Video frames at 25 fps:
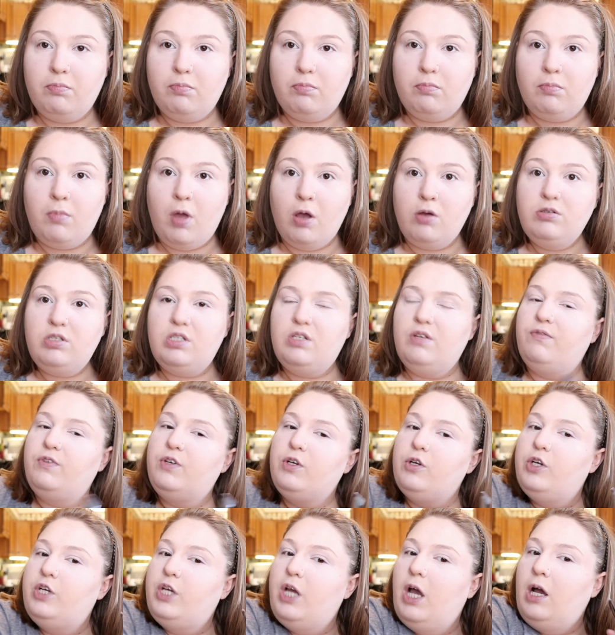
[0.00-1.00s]
most of
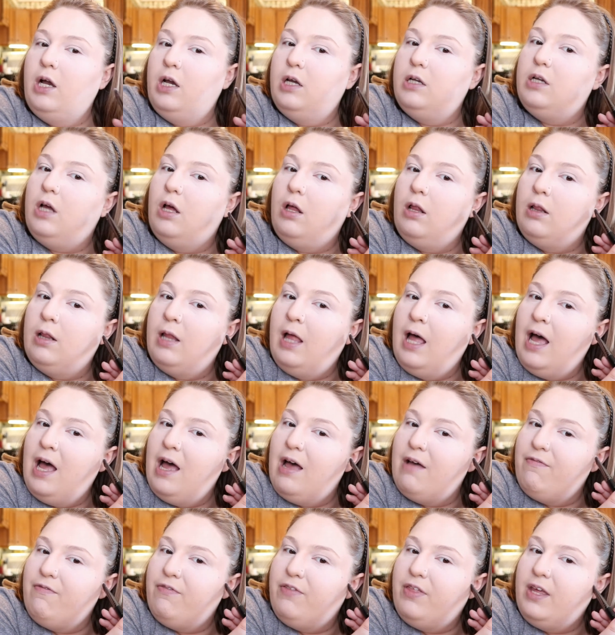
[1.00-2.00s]
your young adult
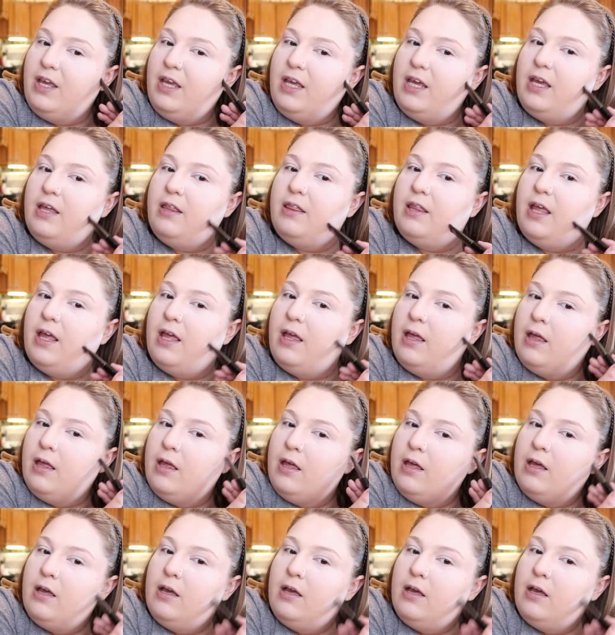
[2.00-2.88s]
life thinking that